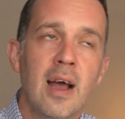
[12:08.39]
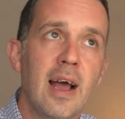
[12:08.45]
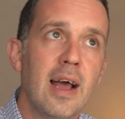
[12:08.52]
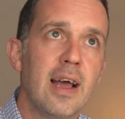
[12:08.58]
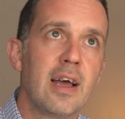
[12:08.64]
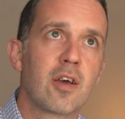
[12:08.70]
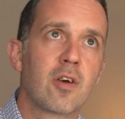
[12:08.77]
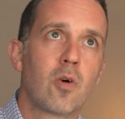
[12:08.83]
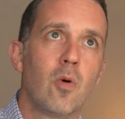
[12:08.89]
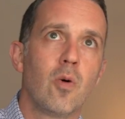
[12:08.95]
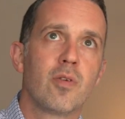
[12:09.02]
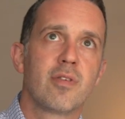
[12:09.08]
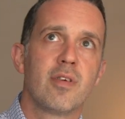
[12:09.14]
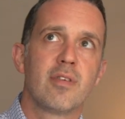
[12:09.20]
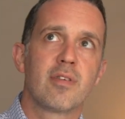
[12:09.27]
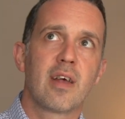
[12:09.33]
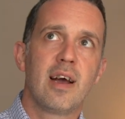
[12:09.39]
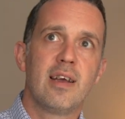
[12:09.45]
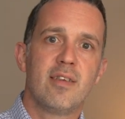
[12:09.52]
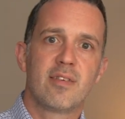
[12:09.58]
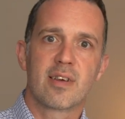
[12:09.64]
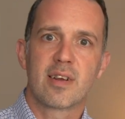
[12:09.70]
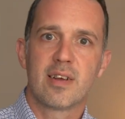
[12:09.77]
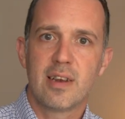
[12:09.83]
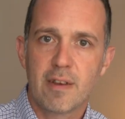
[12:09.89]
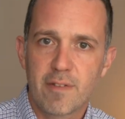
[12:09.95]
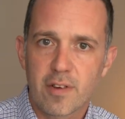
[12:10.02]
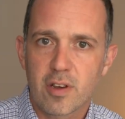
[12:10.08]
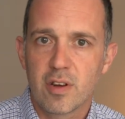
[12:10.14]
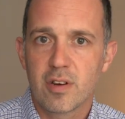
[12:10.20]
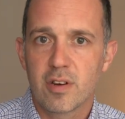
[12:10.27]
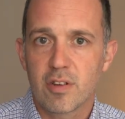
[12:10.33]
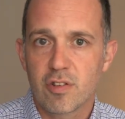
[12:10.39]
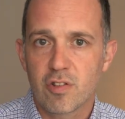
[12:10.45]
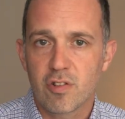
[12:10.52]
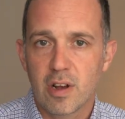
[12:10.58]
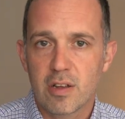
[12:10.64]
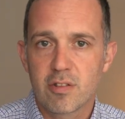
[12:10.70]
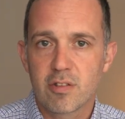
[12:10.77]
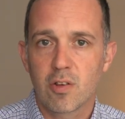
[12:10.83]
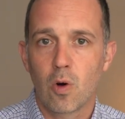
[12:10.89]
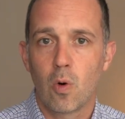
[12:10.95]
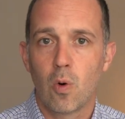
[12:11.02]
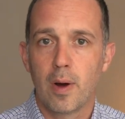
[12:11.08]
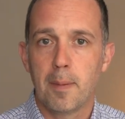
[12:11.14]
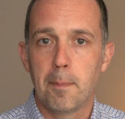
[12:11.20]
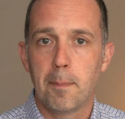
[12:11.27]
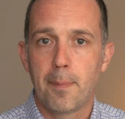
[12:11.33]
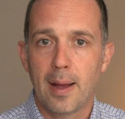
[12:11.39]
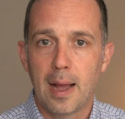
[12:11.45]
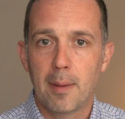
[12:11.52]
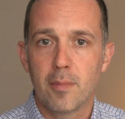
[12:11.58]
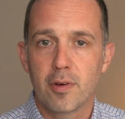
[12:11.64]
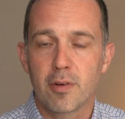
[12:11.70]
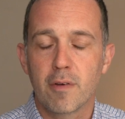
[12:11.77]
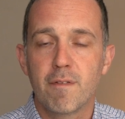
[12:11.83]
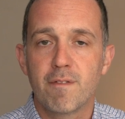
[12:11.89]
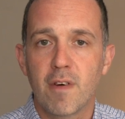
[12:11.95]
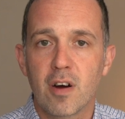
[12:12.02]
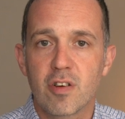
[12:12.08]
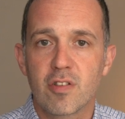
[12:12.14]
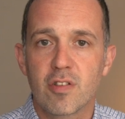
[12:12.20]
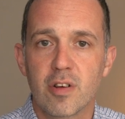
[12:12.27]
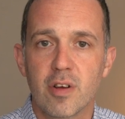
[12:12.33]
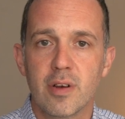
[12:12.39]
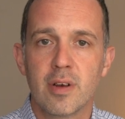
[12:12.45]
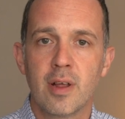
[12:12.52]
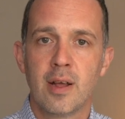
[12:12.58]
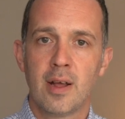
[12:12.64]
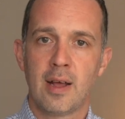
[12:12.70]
It causes a significant distress or impairment of function,